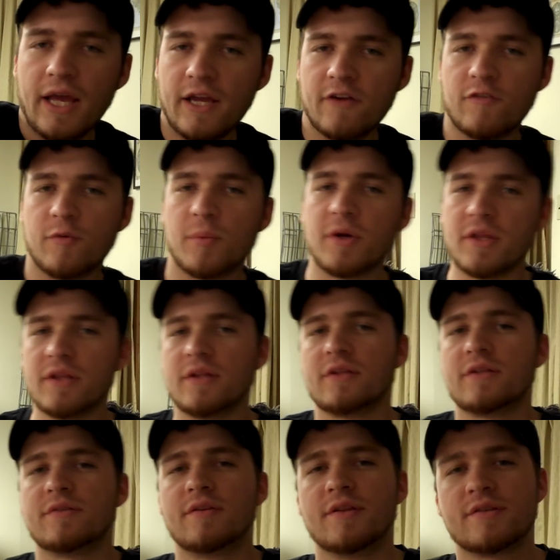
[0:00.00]
Hey everybody,
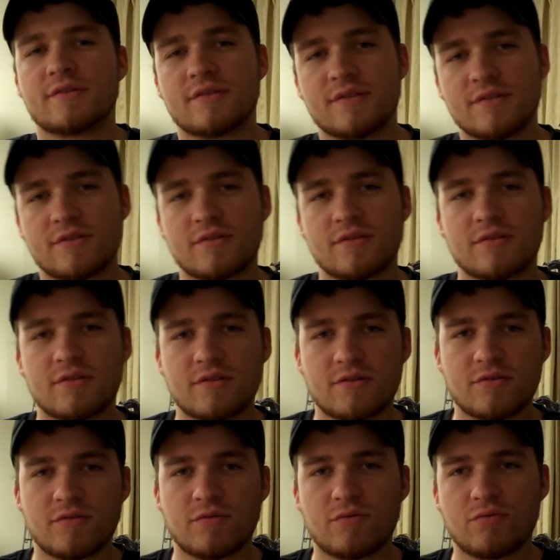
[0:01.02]
this is
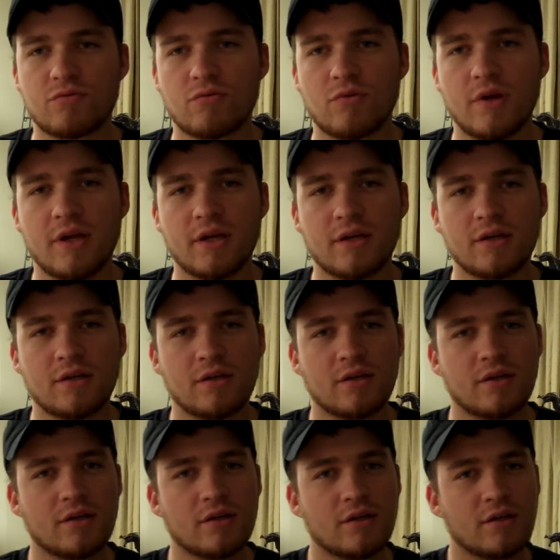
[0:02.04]
Craig.
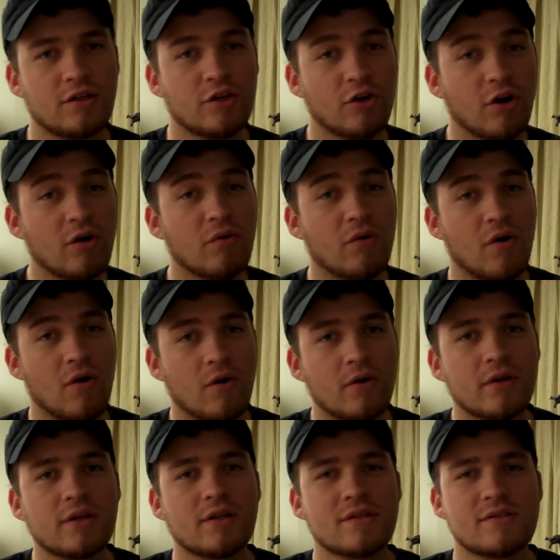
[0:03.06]
You know how
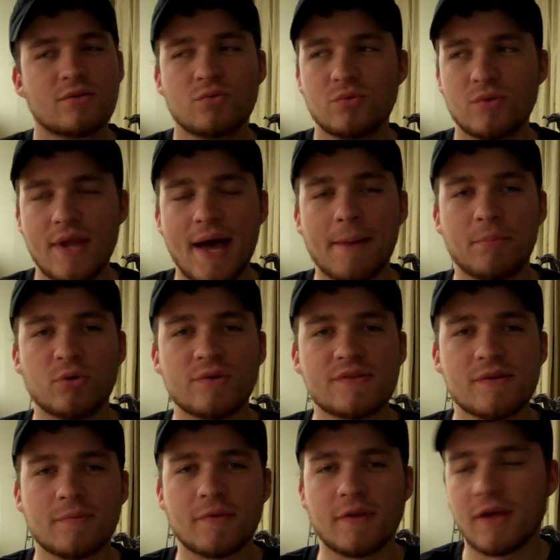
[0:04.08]
hard it is to not put
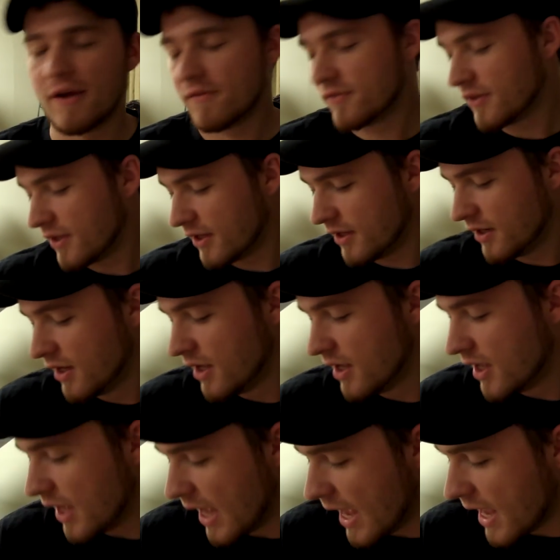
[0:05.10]
something after that.
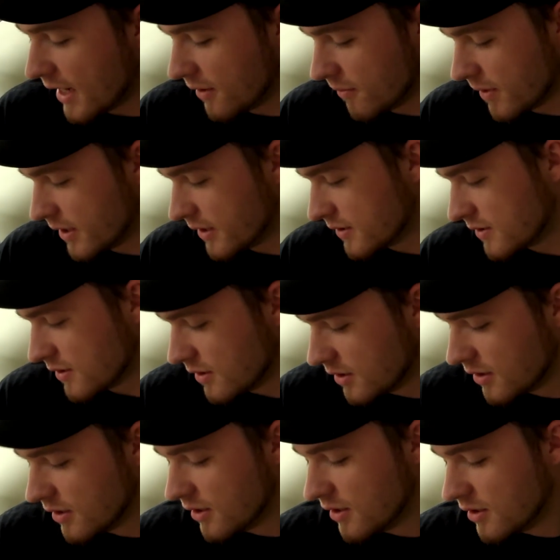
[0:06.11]
Anyways,
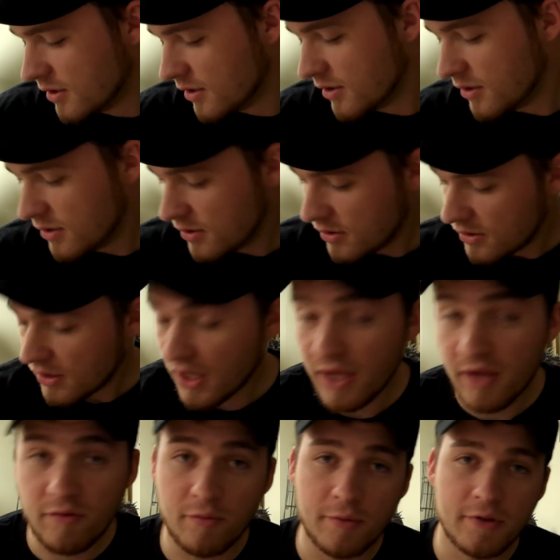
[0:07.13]

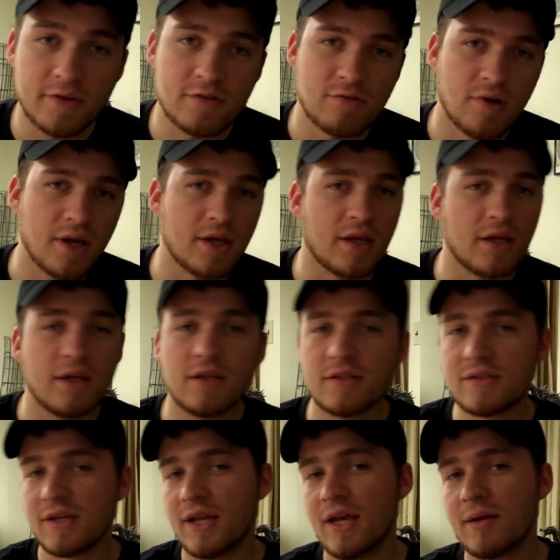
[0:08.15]
hi everybody, this is Craig.
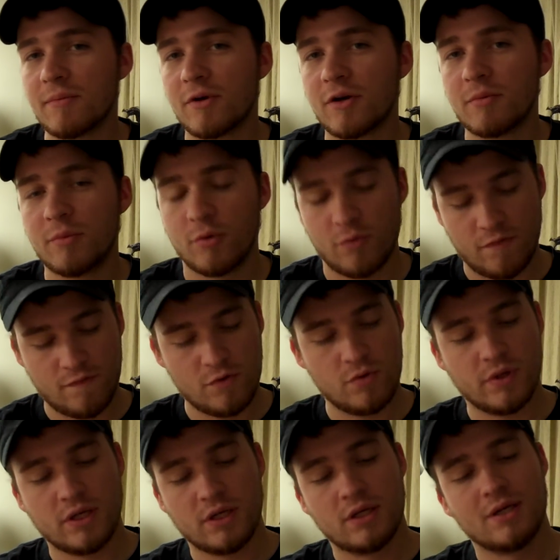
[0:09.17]
Today I'm going to be
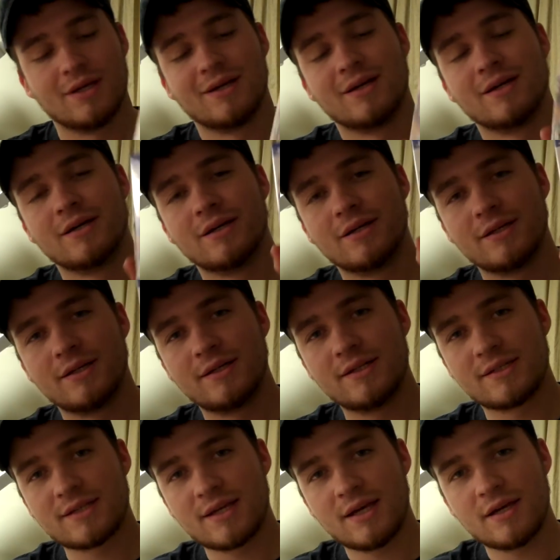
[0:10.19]
reviewing
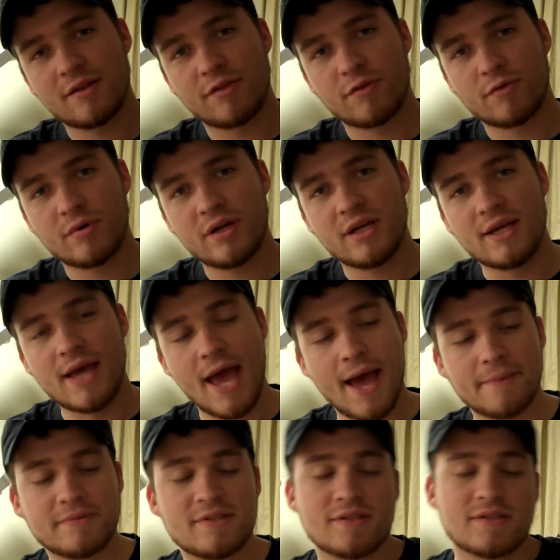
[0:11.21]
Disgaea three,
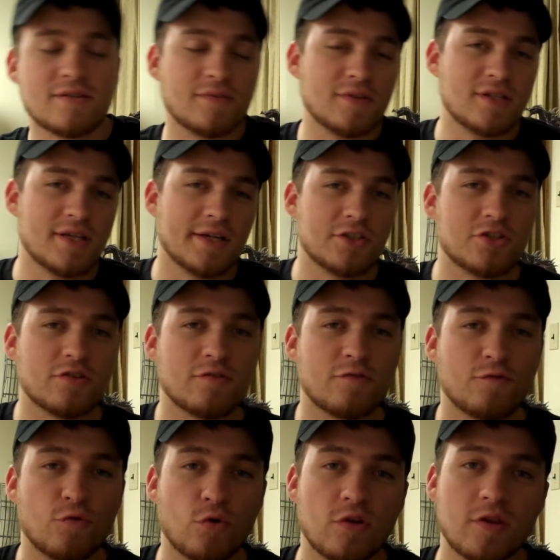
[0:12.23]
Absence of Detention
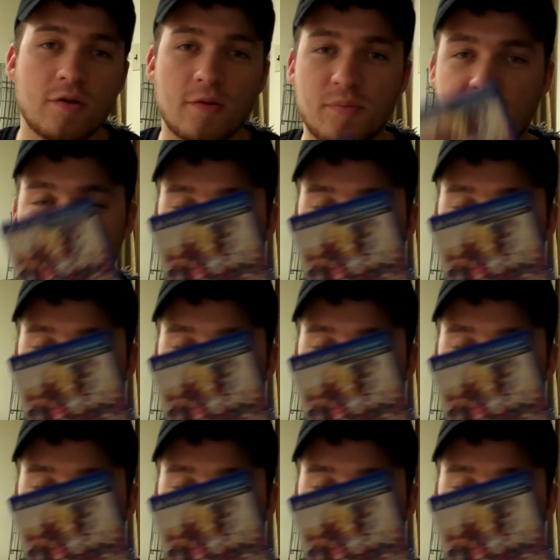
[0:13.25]
for the